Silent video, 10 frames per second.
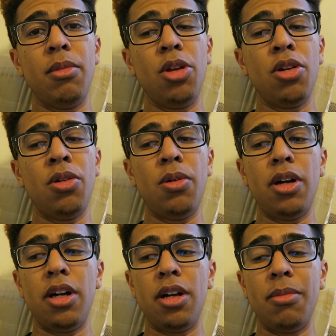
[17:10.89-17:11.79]
You know,
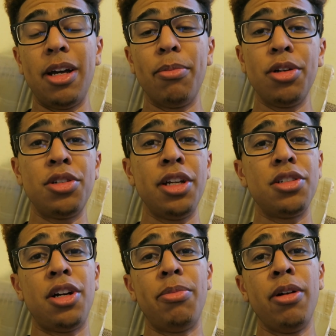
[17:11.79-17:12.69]
I
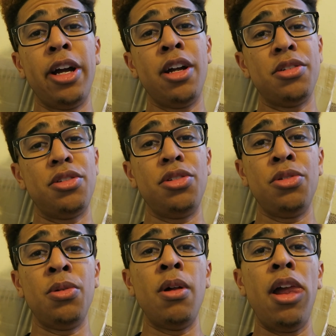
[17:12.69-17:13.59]
appreciate y'all prayers,
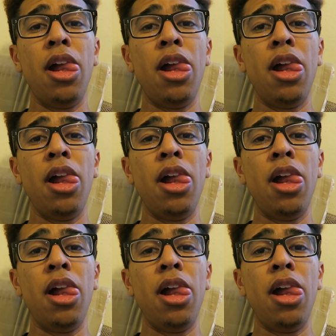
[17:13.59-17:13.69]
too.